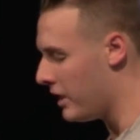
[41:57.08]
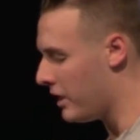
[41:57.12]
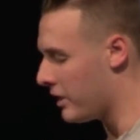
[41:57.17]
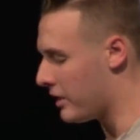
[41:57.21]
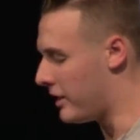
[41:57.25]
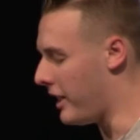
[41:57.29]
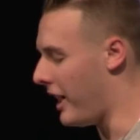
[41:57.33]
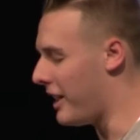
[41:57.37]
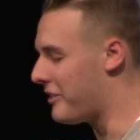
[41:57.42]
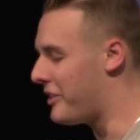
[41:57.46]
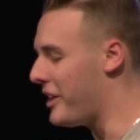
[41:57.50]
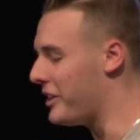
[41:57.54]

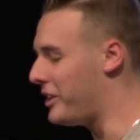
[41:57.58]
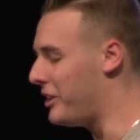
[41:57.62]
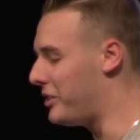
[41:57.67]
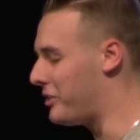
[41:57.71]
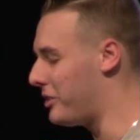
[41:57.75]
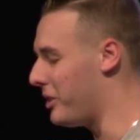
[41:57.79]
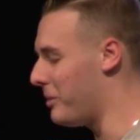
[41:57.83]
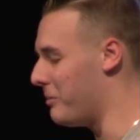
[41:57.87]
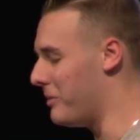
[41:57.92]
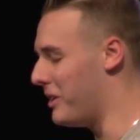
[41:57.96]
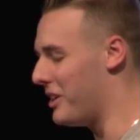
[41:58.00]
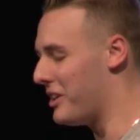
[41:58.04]
God, thank you
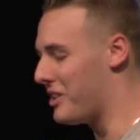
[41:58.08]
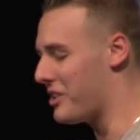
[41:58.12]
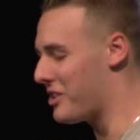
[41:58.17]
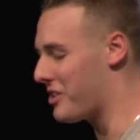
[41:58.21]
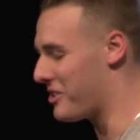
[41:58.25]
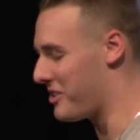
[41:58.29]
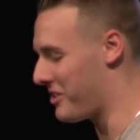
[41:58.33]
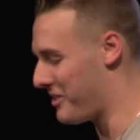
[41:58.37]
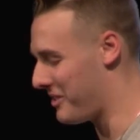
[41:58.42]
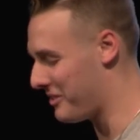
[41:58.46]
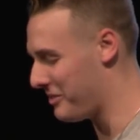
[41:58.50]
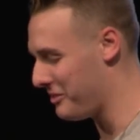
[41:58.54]
so
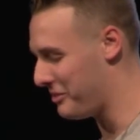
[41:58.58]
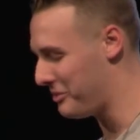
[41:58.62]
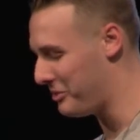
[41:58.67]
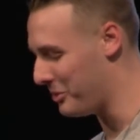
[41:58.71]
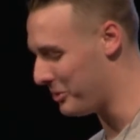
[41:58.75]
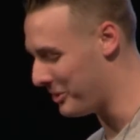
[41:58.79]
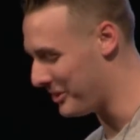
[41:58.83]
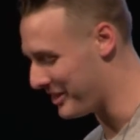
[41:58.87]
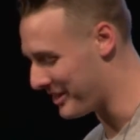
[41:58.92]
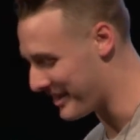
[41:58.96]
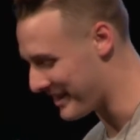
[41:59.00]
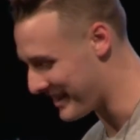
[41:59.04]
much
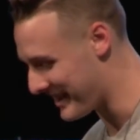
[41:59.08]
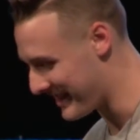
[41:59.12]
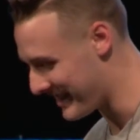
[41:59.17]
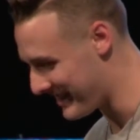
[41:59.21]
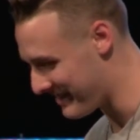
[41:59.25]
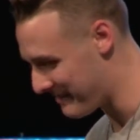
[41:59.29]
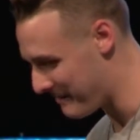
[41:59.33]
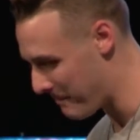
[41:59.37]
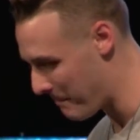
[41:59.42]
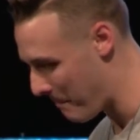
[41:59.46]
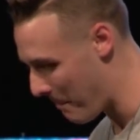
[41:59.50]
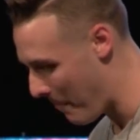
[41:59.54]
for
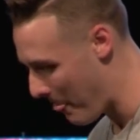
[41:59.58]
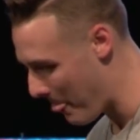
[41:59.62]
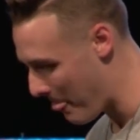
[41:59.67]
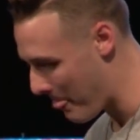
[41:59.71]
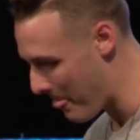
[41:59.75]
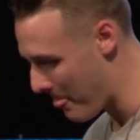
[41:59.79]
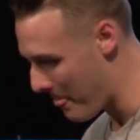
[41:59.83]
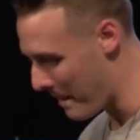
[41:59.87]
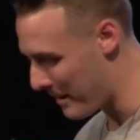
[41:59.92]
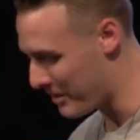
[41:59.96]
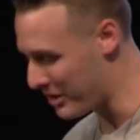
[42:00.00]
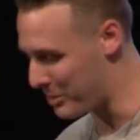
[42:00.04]

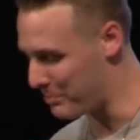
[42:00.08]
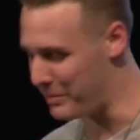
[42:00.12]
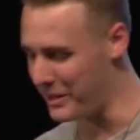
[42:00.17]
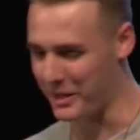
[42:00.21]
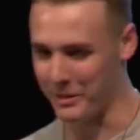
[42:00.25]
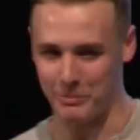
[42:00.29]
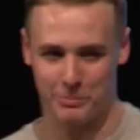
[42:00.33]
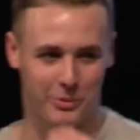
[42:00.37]
just being